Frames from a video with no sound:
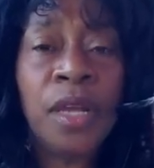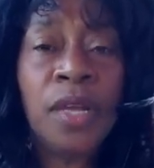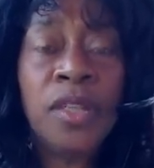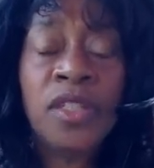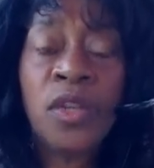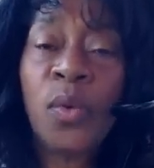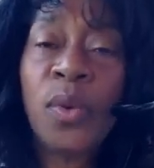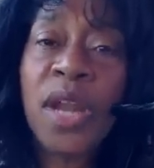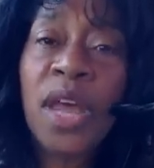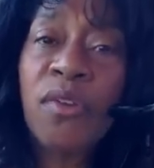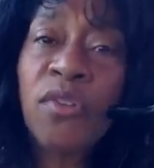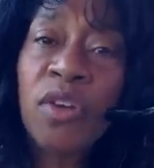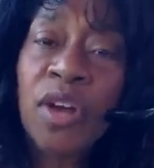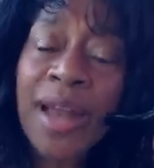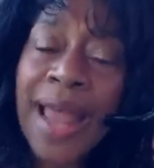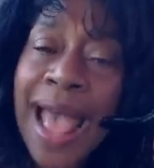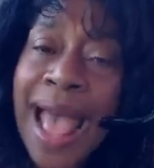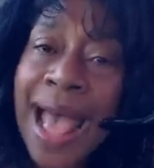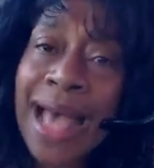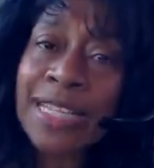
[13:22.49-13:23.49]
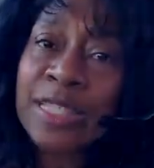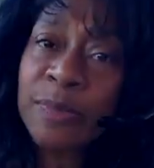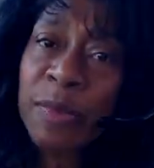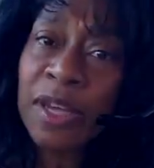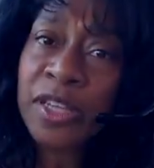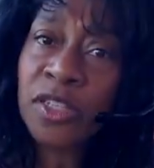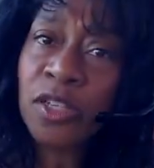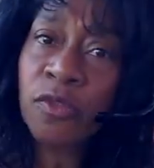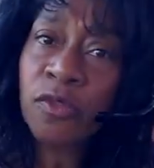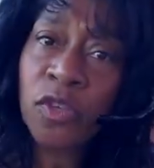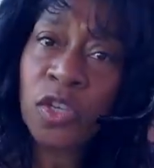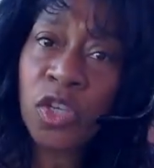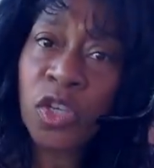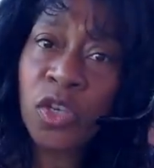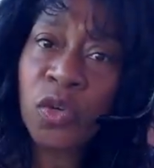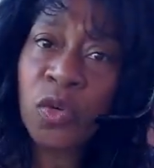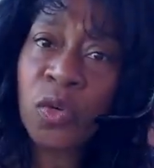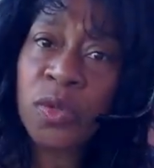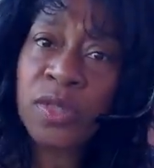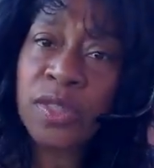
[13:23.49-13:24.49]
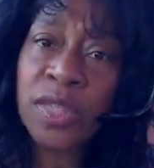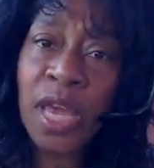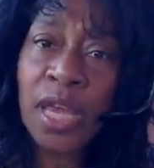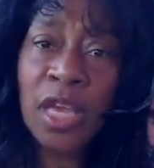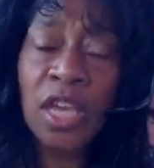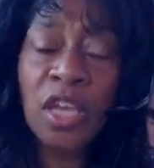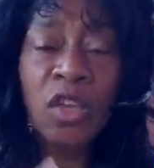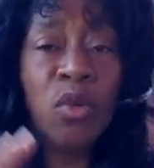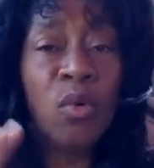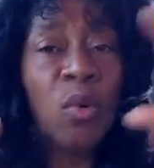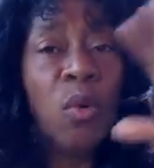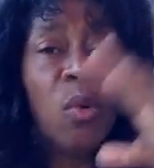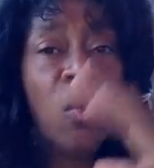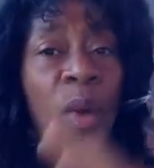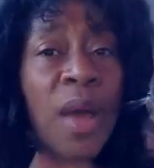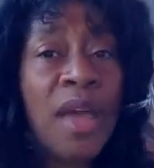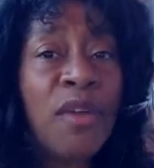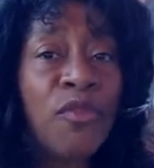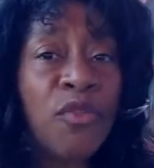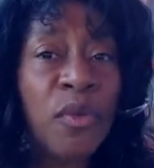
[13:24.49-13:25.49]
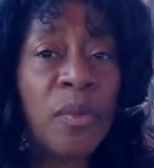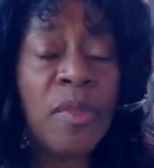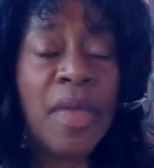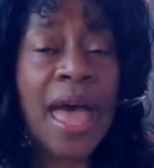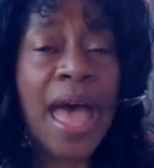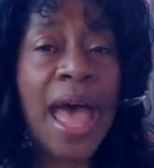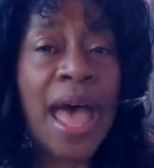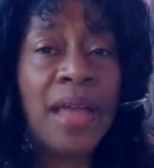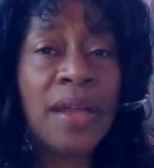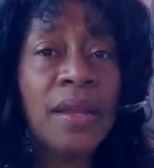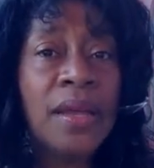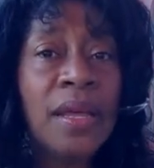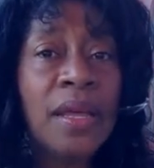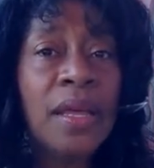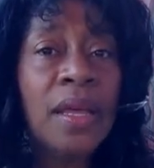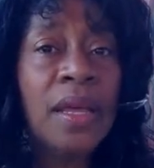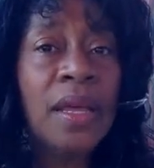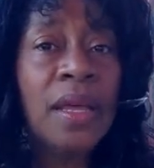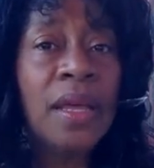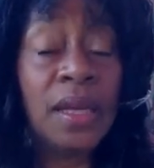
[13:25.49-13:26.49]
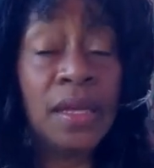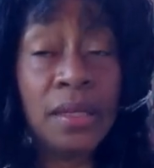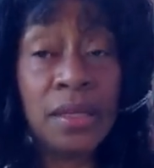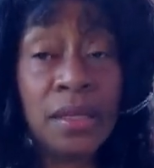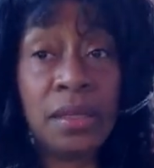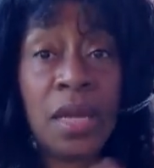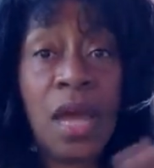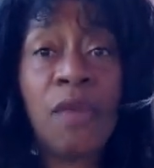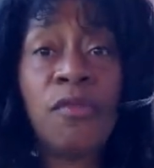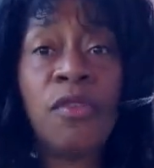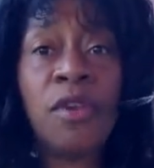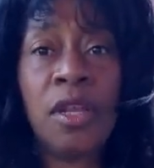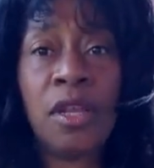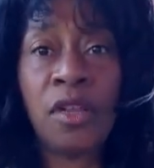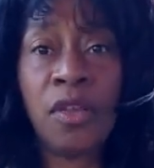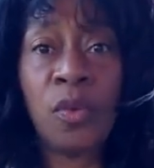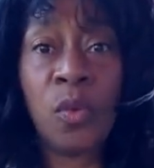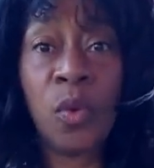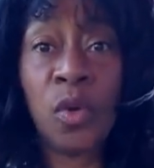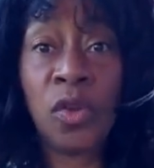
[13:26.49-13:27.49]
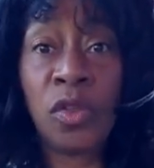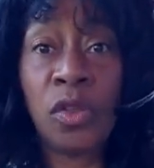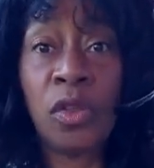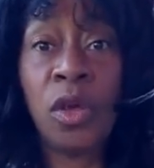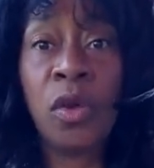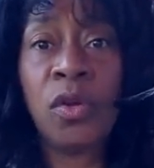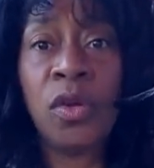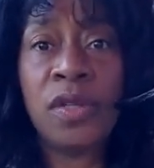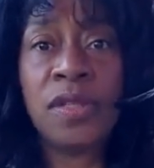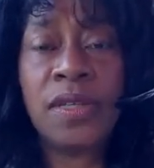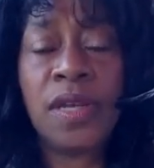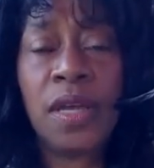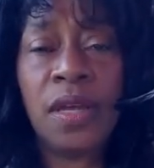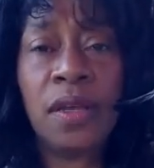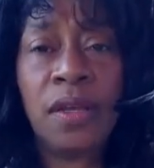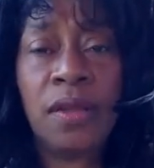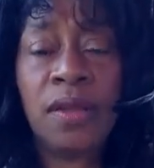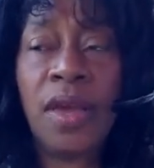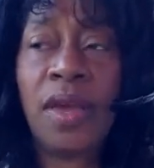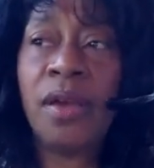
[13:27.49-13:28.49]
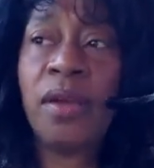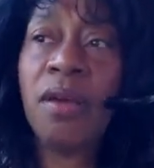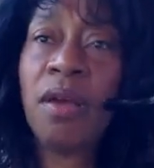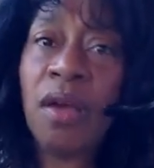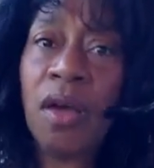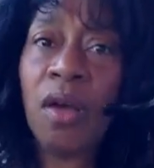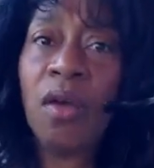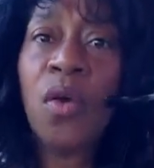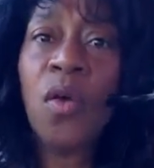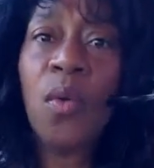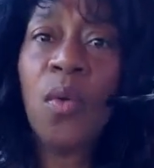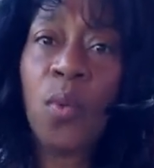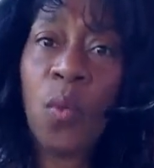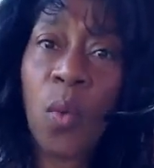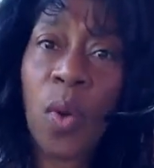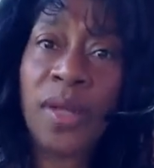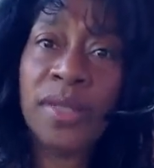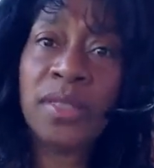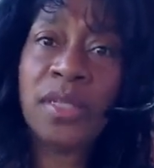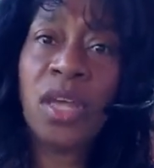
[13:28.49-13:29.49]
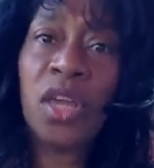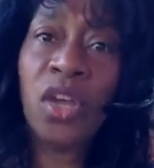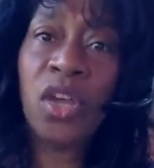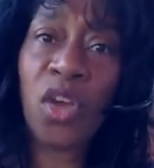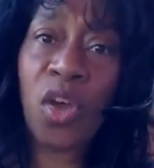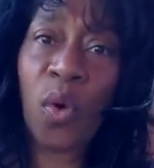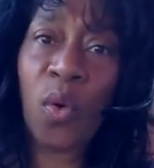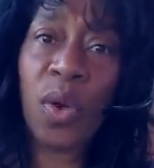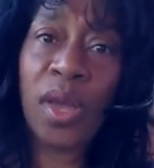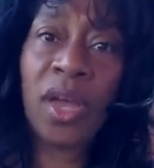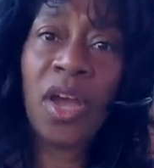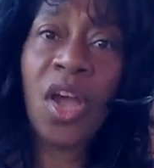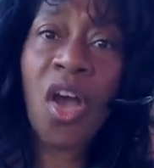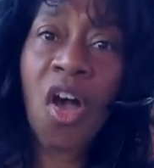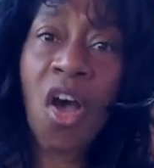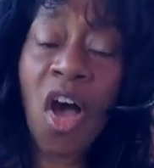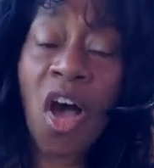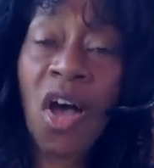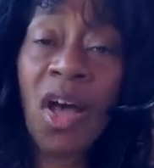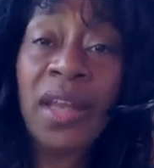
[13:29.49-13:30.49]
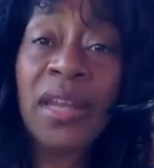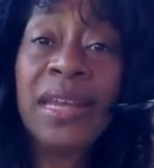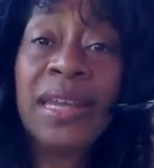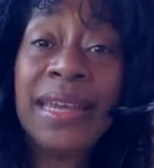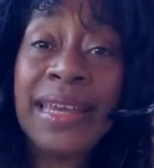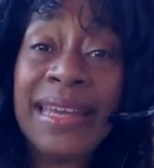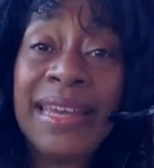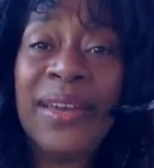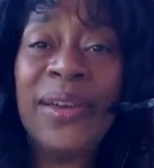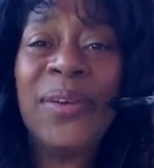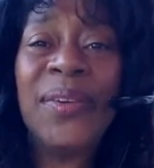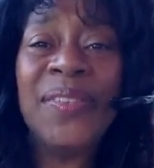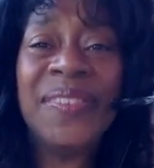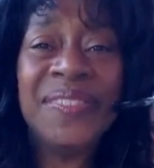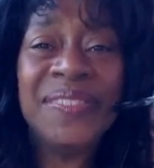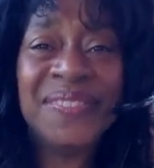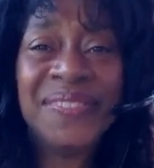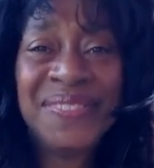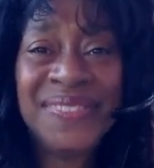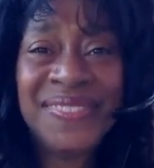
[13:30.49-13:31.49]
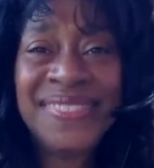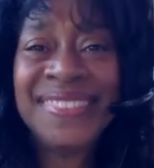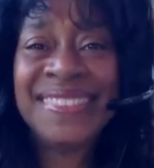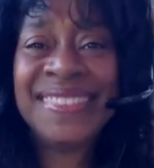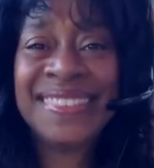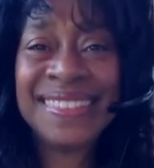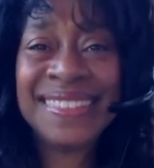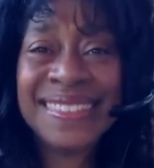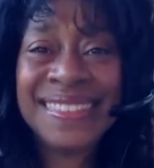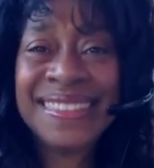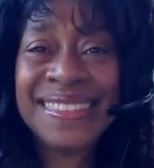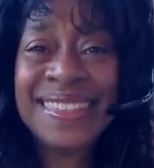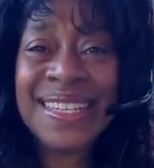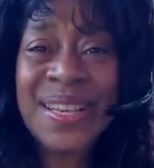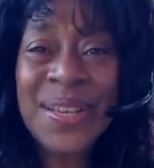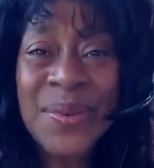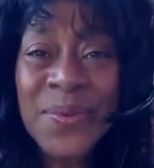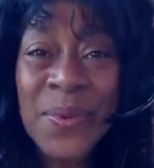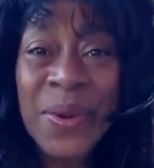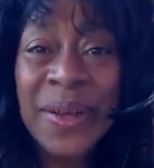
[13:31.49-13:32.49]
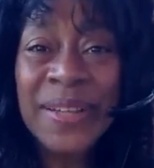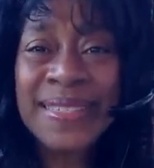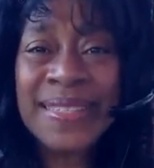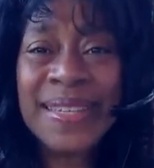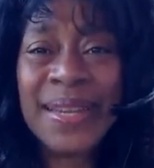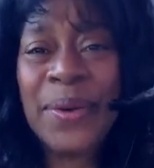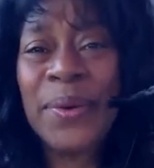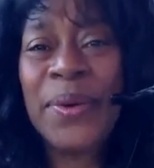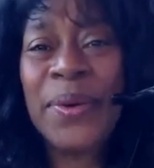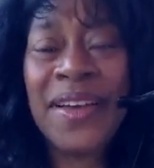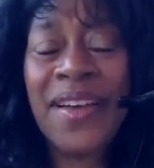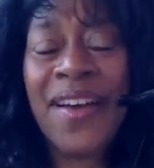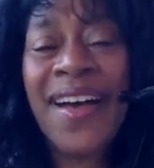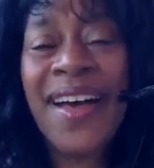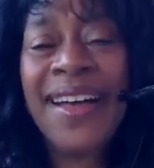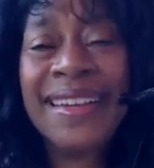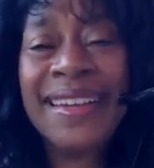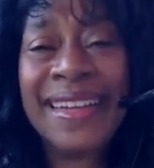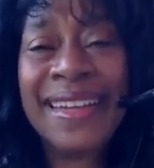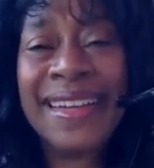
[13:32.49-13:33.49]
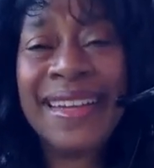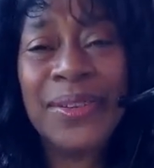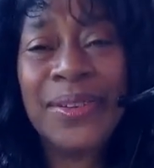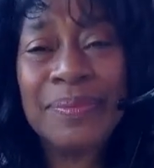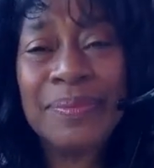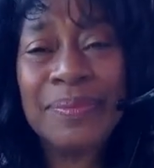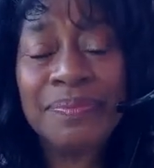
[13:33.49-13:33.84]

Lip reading: So whenever an aspect of you is taking you away from that, it's definitely worth noticing. Like, what's going on here? What's going on here?